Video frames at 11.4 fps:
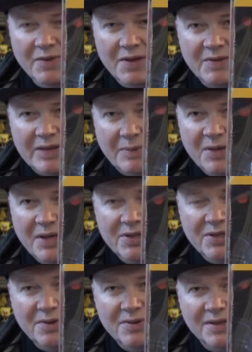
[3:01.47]
the Japanese
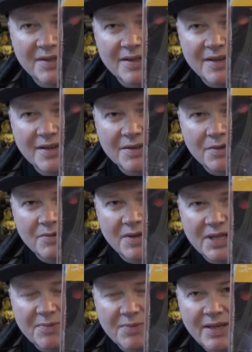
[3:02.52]
shooters, especially
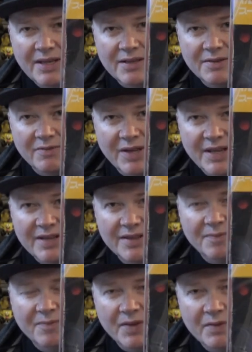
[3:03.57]
with a Japanese
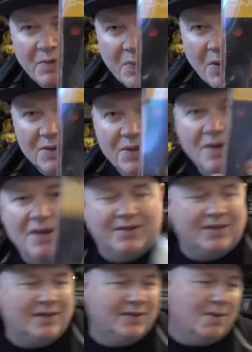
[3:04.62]
release. The box art
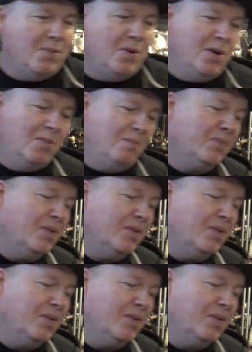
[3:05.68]
is just superb.